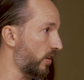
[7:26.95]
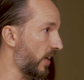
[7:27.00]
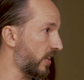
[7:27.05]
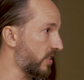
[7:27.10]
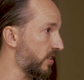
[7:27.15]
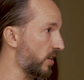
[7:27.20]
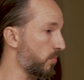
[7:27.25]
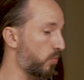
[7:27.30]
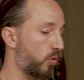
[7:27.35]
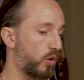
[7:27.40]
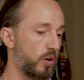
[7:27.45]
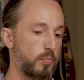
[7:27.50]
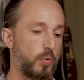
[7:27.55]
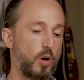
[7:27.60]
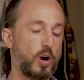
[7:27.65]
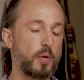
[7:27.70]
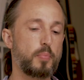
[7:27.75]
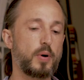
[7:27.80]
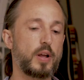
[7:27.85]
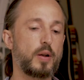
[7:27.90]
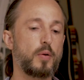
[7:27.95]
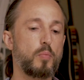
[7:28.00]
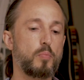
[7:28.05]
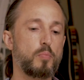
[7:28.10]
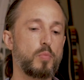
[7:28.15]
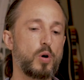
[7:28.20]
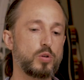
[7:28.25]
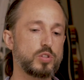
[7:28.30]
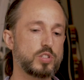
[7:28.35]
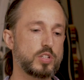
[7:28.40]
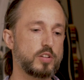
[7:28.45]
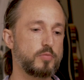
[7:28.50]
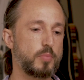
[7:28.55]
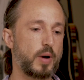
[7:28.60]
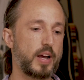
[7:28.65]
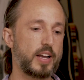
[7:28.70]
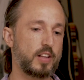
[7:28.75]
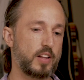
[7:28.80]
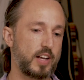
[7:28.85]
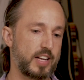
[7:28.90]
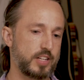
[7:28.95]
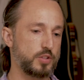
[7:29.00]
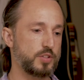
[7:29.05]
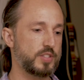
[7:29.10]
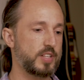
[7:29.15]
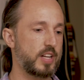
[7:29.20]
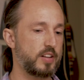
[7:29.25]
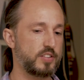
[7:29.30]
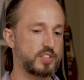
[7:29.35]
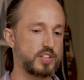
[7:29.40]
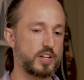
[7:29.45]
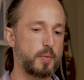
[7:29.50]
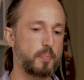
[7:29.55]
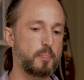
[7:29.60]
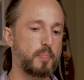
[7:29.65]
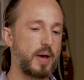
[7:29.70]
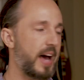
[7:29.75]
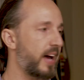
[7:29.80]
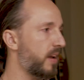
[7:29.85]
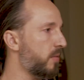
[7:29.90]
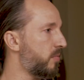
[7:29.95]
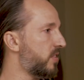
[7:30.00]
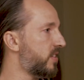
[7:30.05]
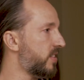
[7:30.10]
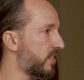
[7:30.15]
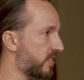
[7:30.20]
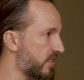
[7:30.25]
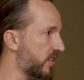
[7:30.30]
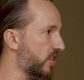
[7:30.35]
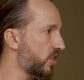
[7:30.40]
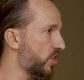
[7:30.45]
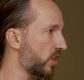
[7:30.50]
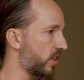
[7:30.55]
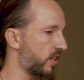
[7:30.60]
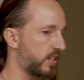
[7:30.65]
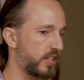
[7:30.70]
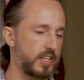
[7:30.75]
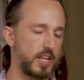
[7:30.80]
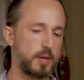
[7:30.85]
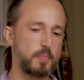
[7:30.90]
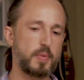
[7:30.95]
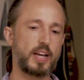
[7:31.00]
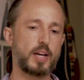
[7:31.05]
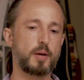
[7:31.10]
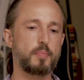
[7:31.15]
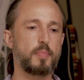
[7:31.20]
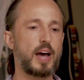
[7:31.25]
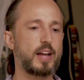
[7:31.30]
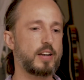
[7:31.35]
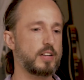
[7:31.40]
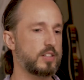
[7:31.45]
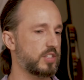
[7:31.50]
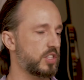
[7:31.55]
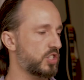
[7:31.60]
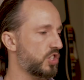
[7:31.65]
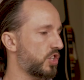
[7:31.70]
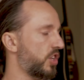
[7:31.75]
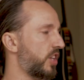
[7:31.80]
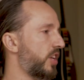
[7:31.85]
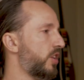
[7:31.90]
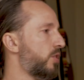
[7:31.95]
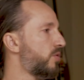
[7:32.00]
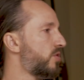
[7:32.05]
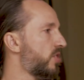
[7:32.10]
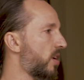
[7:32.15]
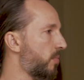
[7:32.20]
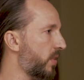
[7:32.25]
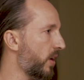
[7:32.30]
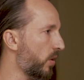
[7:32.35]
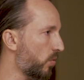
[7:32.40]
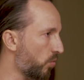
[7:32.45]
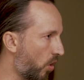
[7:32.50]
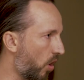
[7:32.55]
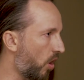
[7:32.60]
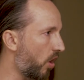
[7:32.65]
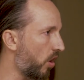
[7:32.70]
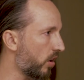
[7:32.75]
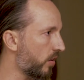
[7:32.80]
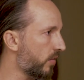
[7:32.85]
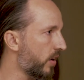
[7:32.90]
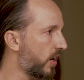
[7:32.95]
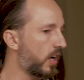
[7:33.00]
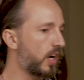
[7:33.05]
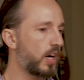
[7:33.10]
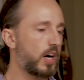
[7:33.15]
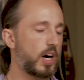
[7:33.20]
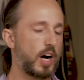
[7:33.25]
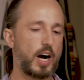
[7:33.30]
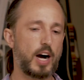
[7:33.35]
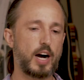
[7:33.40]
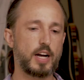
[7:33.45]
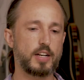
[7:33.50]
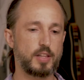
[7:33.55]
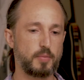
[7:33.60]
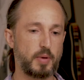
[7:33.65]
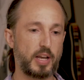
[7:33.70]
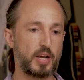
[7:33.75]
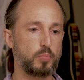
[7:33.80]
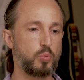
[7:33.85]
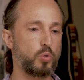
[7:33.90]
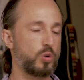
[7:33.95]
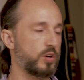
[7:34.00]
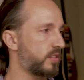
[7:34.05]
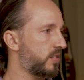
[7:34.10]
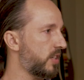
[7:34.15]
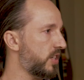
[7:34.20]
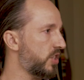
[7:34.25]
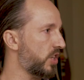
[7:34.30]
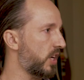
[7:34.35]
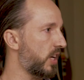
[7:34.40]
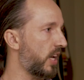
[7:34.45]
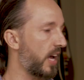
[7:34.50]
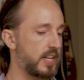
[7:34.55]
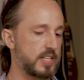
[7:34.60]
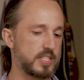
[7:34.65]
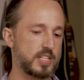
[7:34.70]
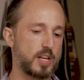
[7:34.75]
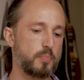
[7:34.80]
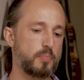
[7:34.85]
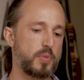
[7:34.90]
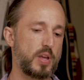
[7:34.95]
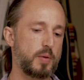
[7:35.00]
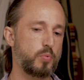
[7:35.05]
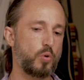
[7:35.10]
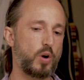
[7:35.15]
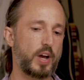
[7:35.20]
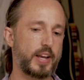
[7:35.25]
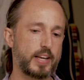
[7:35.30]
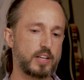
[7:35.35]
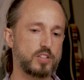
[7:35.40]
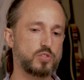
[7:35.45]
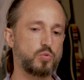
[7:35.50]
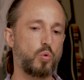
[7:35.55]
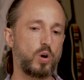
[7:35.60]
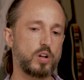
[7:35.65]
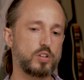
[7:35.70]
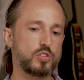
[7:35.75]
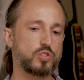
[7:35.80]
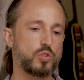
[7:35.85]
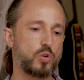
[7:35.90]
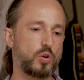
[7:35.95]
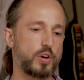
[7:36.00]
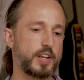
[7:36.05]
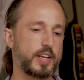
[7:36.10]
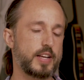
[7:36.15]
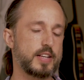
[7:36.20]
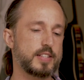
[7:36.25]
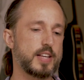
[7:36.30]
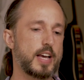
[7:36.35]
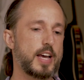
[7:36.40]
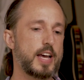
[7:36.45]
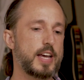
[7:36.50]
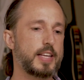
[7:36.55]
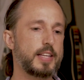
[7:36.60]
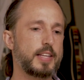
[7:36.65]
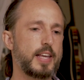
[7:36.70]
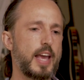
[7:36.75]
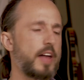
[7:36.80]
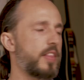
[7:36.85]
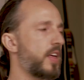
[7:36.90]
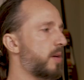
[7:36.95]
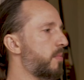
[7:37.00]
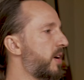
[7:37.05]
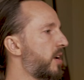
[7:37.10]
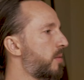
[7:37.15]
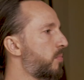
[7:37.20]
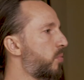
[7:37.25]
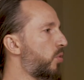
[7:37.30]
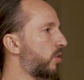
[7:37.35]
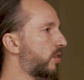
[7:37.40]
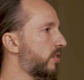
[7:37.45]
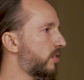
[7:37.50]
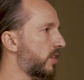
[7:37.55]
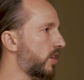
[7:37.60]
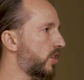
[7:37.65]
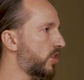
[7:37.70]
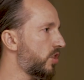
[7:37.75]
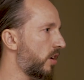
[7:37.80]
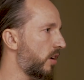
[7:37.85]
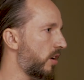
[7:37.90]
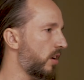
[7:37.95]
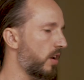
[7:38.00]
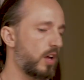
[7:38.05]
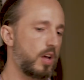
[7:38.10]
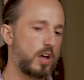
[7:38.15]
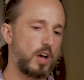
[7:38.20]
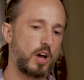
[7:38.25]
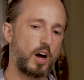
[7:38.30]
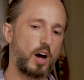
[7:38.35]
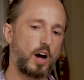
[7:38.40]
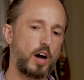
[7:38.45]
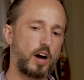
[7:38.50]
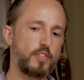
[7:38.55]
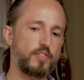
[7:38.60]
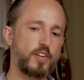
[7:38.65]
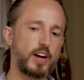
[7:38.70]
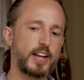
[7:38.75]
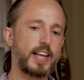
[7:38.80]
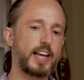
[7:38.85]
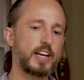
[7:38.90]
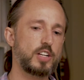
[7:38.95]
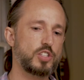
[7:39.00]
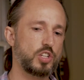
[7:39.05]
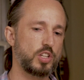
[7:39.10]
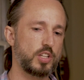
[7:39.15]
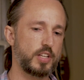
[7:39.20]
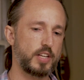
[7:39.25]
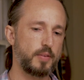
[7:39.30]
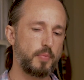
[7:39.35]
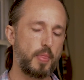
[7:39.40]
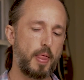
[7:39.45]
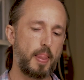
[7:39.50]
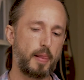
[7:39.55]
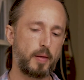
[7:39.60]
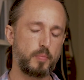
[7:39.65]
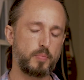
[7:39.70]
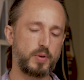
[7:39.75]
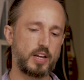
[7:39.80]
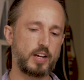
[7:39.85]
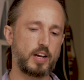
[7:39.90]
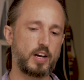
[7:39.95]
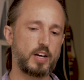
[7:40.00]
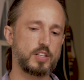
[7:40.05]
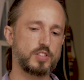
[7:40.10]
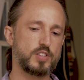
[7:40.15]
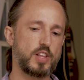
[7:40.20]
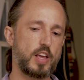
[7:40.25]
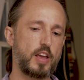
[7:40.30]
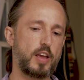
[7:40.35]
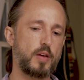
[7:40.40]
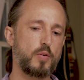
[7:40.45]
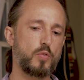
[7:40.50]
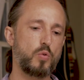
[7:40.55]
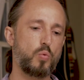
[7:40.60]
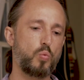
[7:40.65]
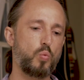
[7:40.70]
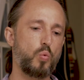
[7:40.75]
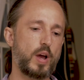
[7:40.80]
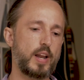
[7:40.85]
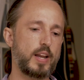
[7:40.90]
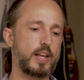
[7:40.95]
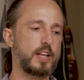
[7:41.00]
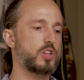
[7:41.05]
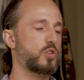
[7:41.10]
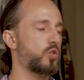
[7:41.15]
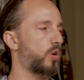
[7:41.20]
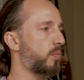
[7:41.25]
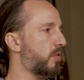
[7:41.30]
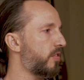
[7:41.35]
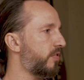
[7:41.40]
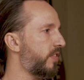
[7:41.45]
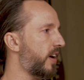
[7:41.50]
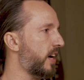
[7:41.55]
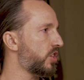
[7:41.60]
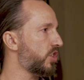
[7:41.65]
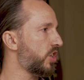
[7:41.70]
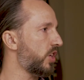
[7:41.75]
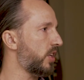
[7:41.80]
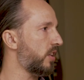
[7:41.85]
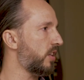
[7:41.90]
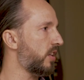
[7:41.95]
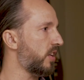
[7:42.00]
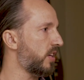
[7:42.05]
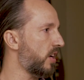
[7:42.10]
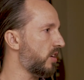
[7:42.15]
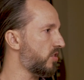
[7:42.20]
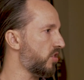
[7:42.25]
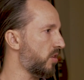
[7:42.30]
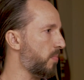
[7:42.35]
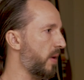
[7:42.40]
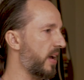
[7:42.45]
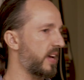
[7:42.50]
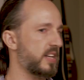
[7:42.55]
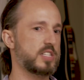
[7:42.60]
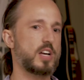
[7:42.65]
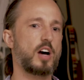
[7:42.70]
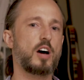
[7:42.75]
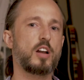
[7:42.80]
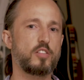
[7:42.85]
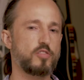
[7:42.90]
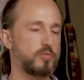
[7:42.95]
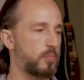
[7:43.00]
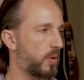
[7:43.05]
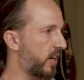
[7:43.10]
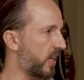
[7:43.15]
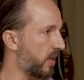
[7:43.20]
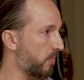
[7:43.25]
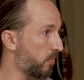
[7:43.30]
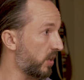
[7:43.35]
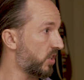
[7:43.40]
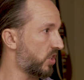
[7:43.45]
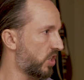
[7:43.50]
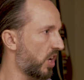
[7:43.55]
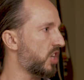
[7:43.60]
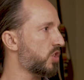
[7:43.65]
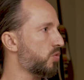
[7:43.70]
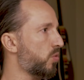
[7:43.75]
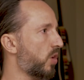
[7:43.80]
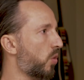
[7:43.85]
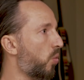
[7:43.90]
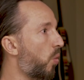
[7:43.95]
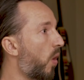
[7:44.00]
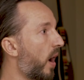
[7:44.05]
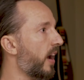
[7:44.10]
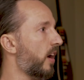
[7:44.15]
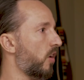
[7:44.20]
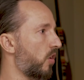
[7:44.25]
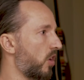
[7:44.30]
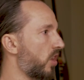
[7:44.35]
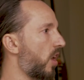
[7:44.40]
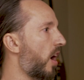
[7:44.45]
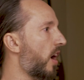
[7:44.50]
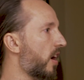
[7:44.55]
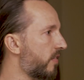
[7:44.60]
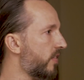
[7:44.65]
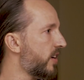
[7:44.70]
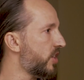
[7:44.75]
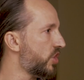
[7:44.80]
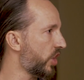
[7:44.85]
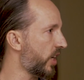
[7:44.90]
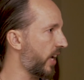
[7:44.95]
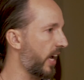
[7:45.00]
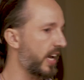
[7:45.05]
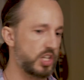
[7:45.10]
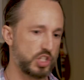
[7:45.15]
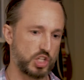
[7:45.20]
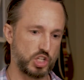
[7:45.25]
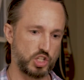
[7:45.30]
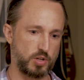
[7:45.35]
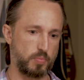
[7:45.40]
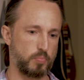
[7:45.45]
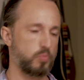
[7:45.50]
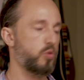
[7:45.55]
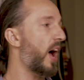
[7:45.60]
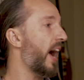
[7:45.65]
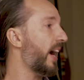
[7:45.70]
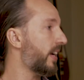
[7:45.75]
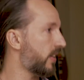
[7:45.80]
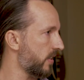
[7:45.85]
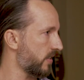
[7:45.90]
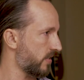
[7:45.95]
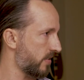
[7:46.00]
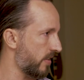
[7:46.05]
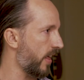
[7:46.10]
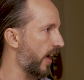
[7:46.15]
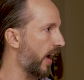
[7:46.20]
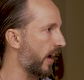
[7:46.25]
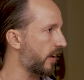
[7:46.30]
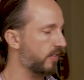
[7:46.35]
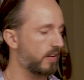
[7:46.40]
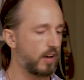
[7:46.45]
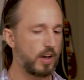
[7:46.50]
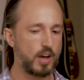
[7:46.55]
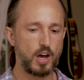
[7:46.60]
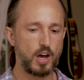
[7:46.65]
That's an important part. But most of my clients, you said, is it a bad decision? Did they make a bad decision? Did they do something wrong? Uh, did they make a poor decision? And some people, I guess one story is, yeah, they made a poor decision uh, financially because they went into a profession that doesn't pay a ton of money, but does require a lot of education to practice that.